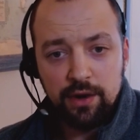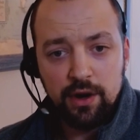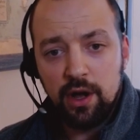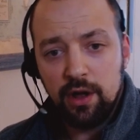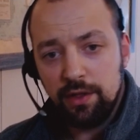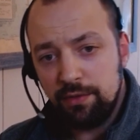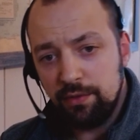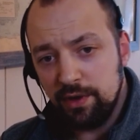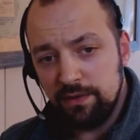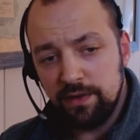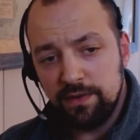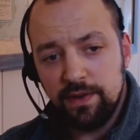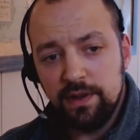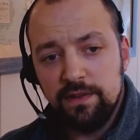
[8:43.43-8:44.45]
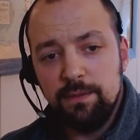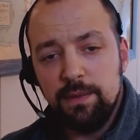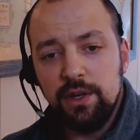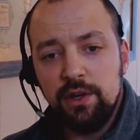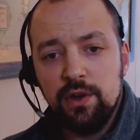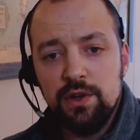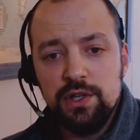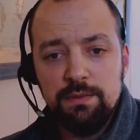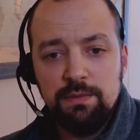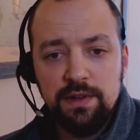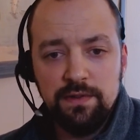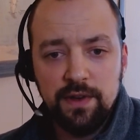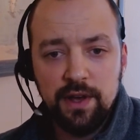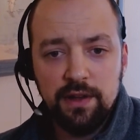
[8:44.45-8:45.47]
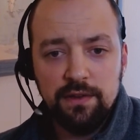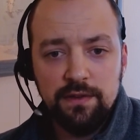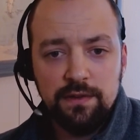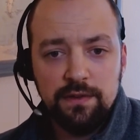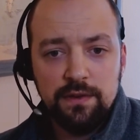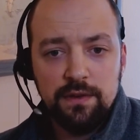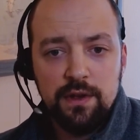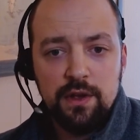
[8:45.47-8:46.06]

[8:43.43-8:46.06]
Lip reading: All three of our funds have been co-GP funds